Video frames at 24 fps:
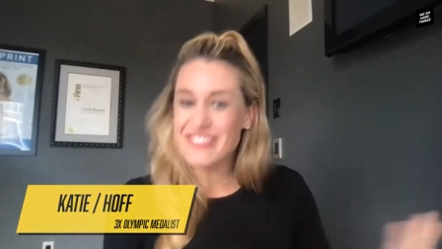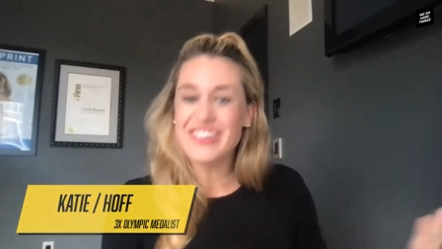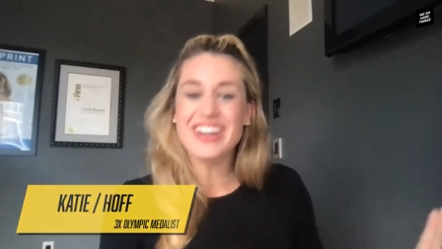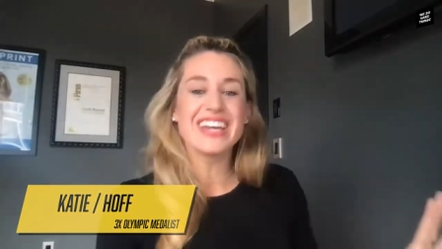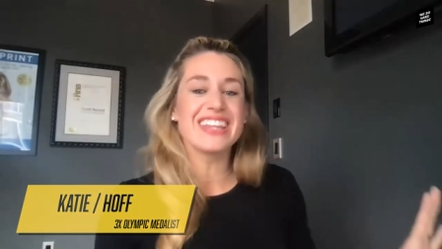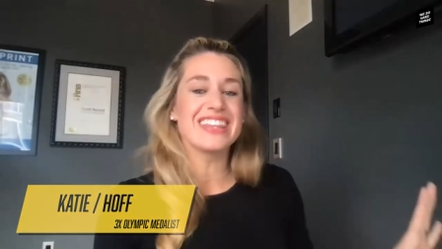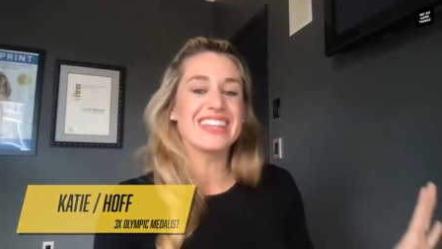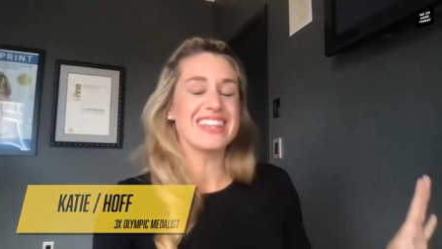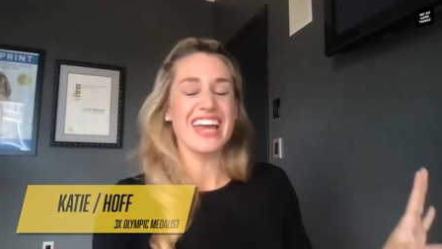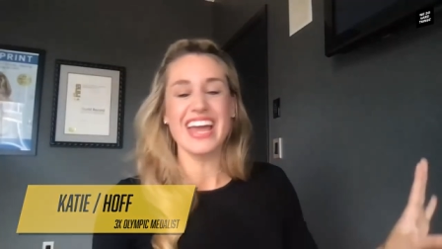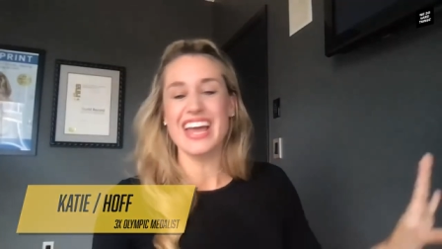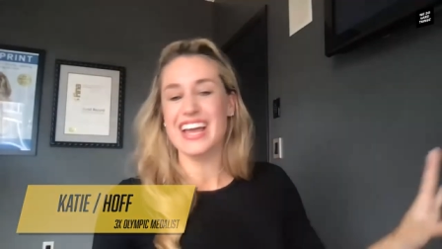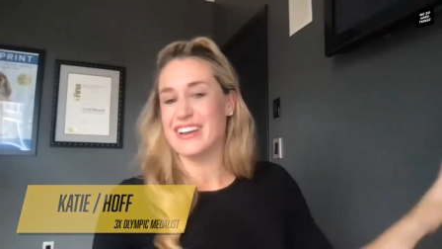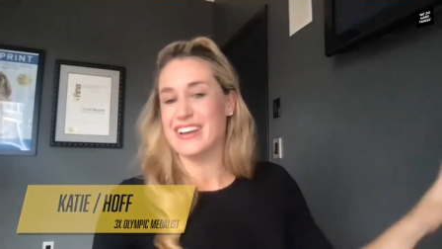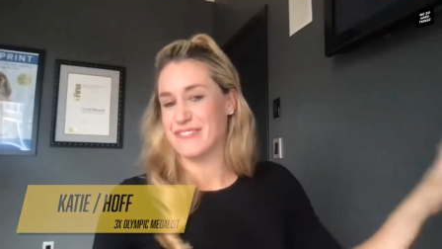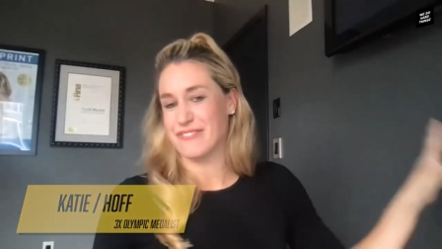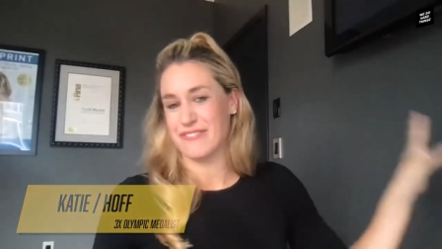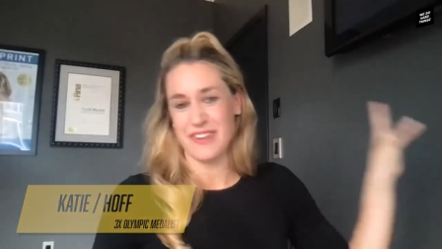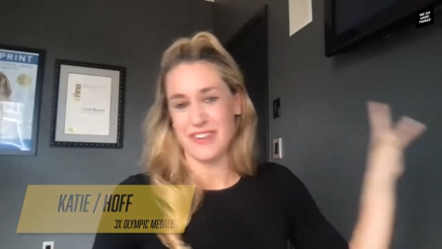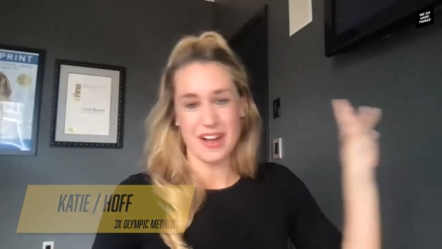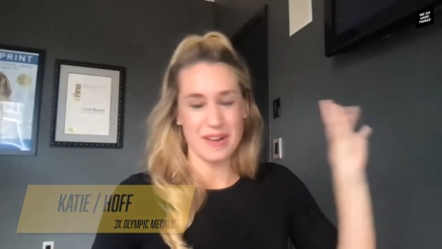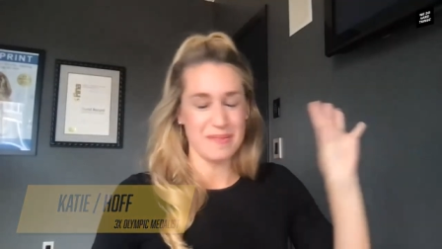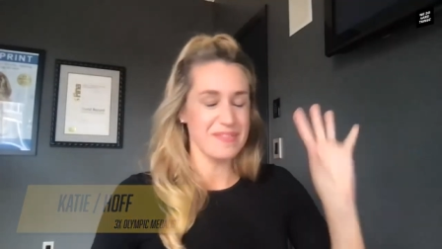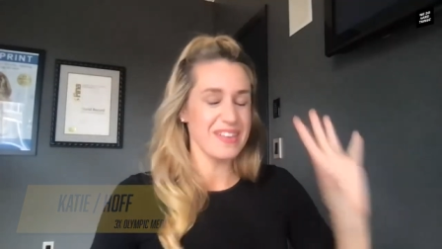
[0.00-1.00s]
Everything
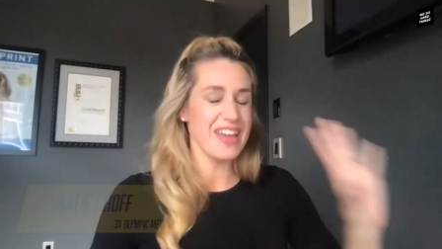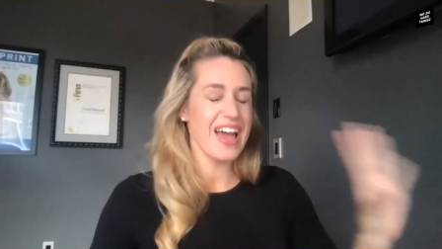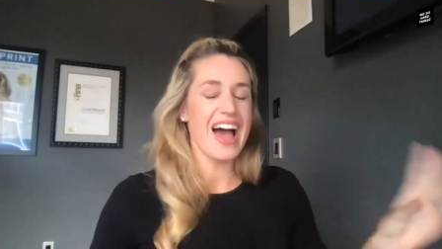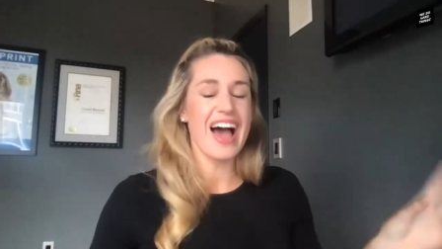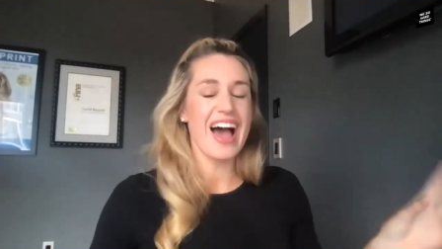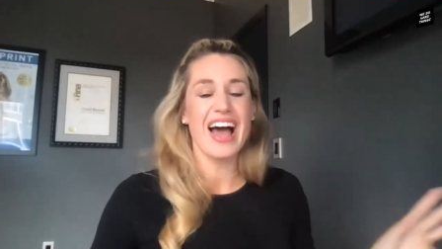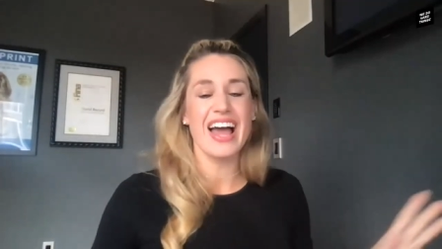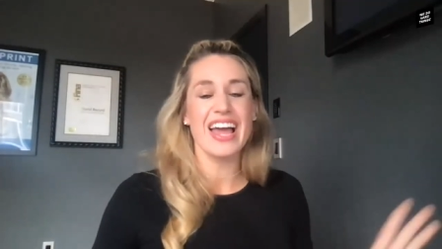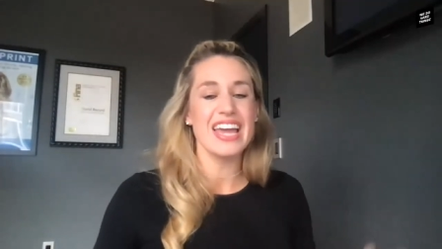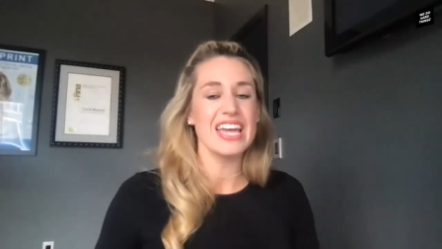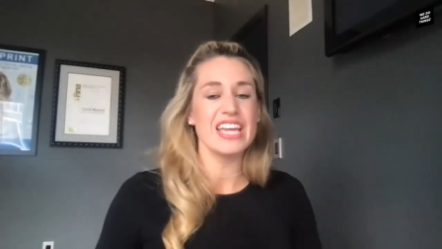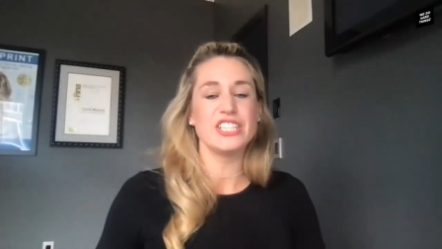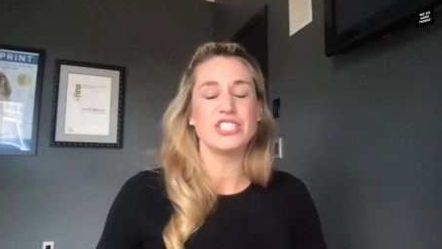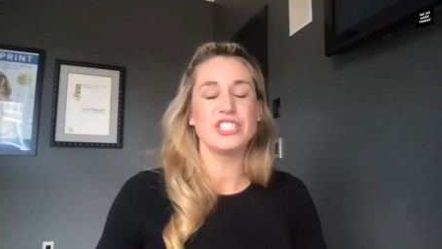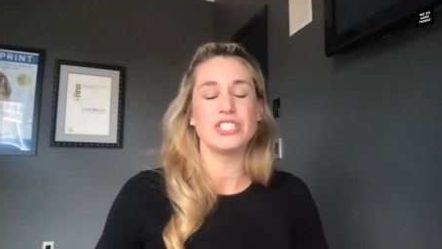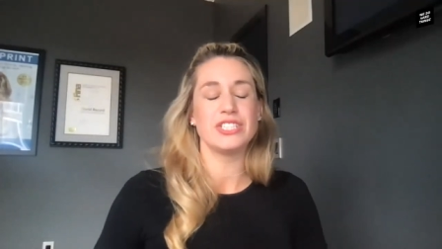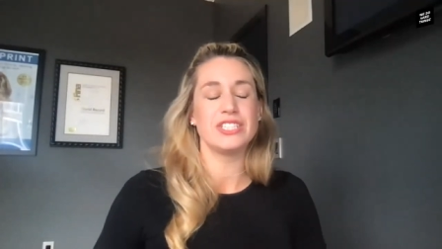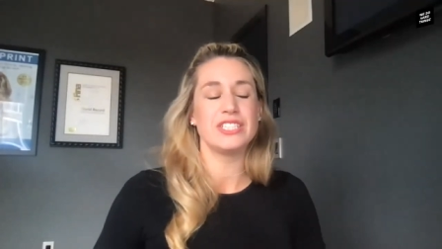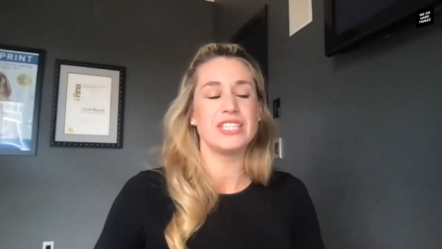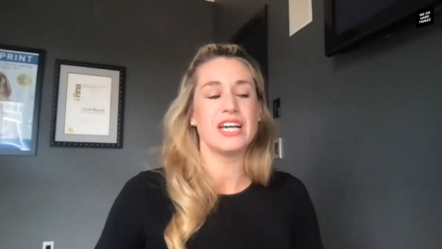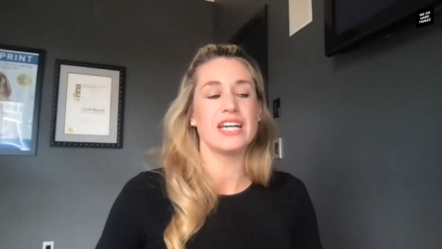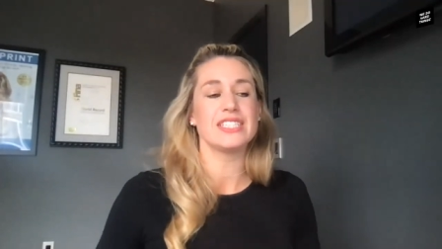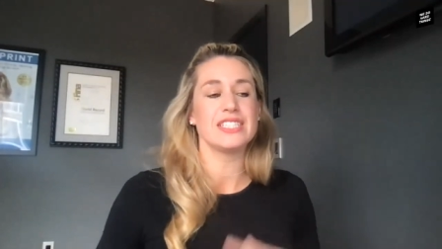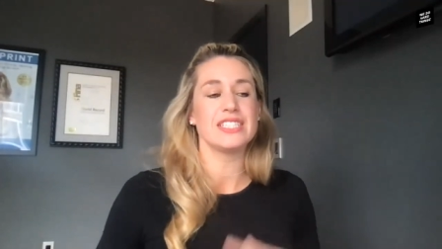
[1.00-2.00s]
from yeah, it
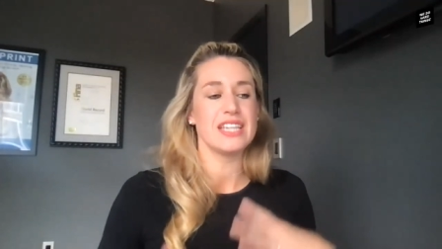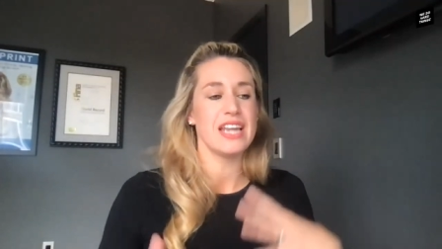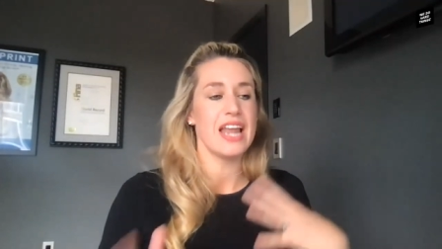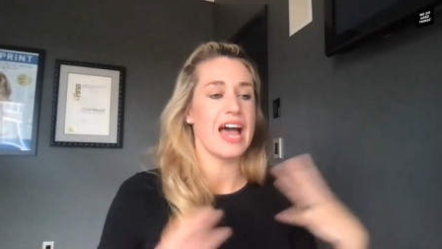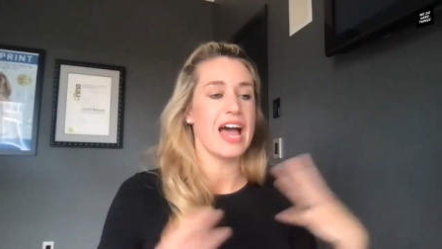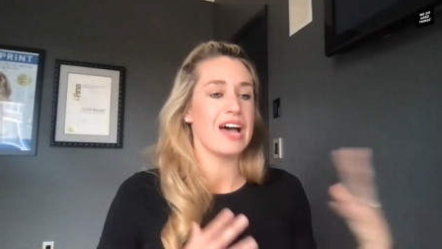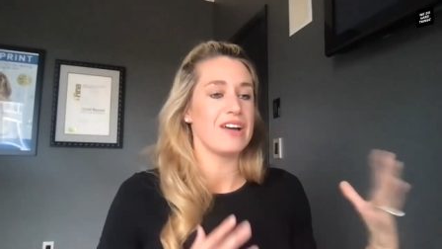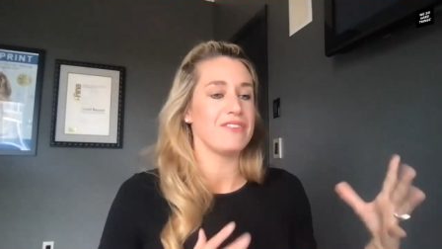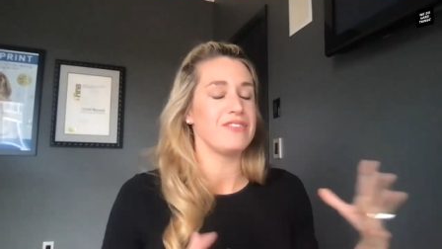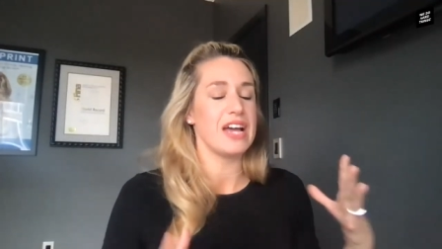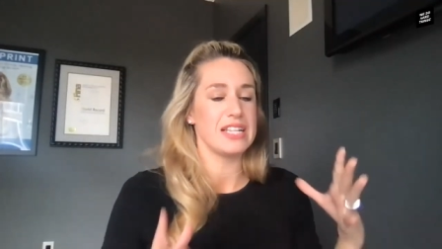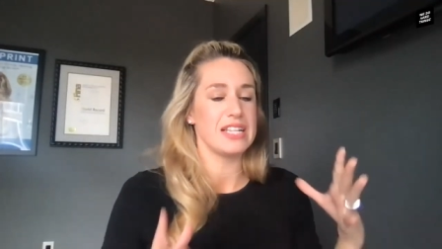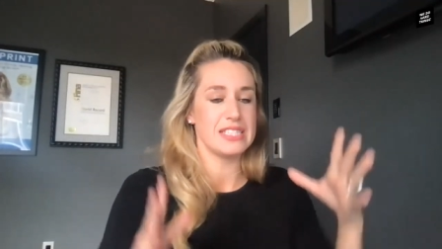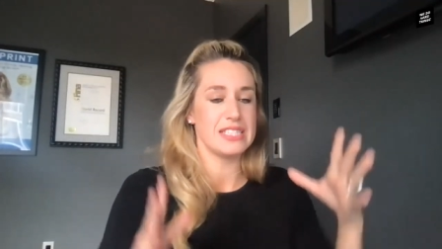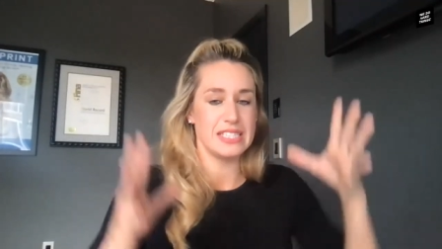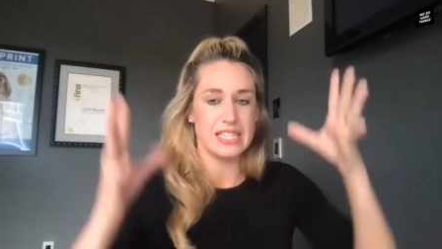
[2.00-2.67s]
just doesn't have